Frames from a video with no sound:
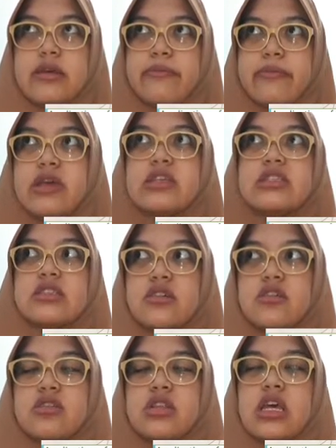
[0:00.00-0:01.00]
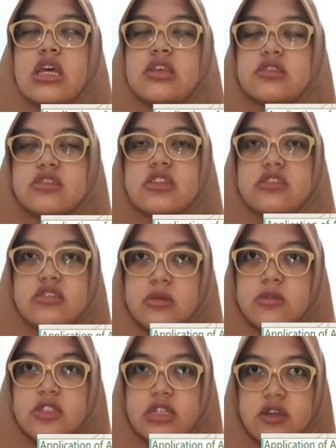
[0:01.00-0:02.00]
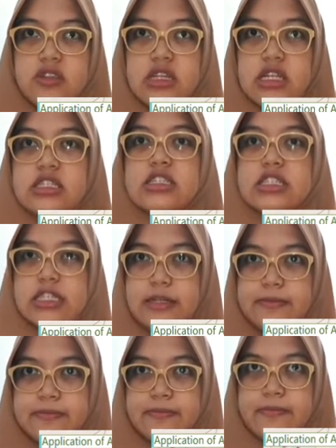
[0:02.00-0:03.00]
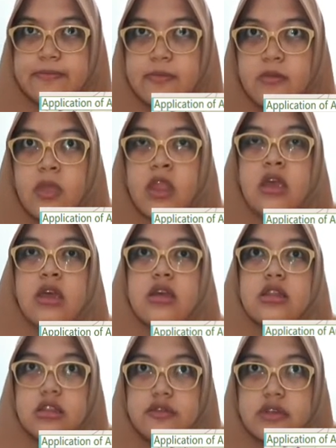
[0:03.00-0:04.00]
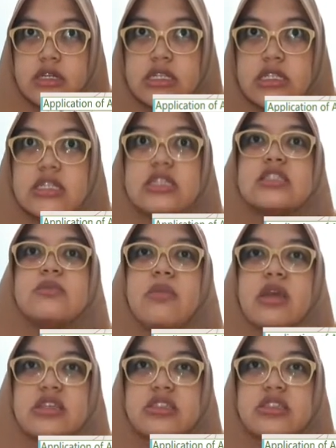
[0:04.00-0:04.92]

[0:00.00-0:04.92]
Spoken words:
based on curriculum 2013. The first is make